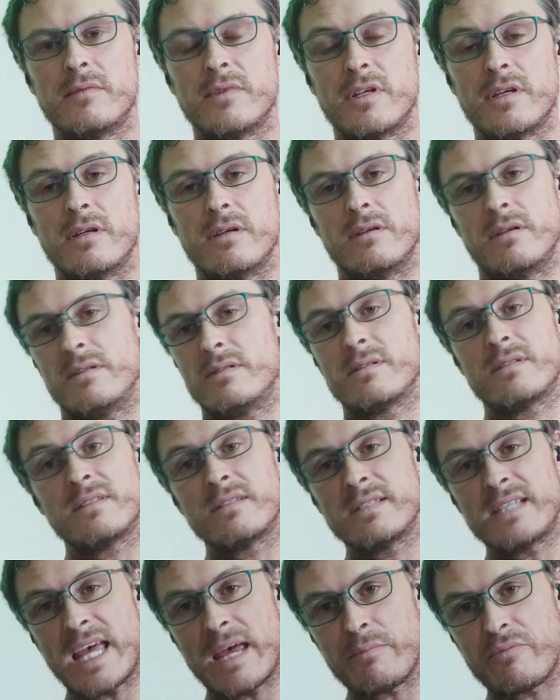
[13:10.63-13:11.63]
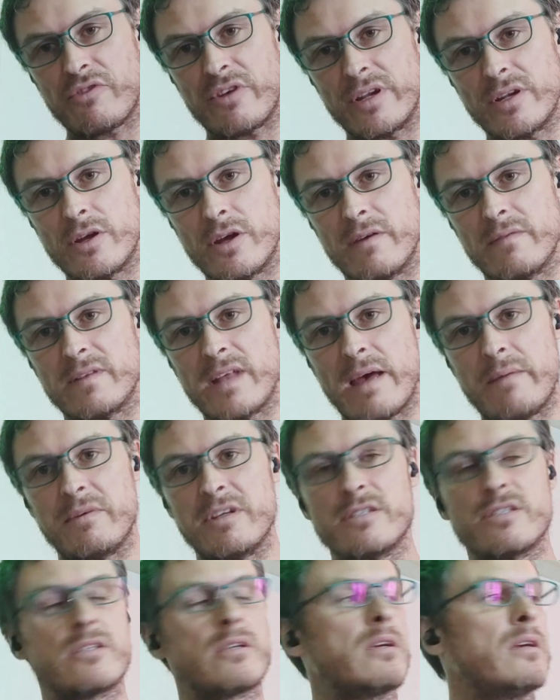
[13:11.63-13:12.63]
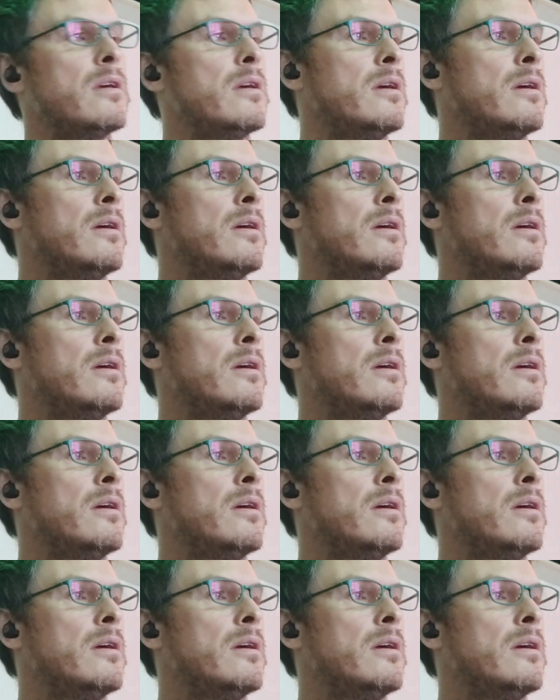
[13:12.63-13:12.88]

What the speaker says: it's temporary nerve damage.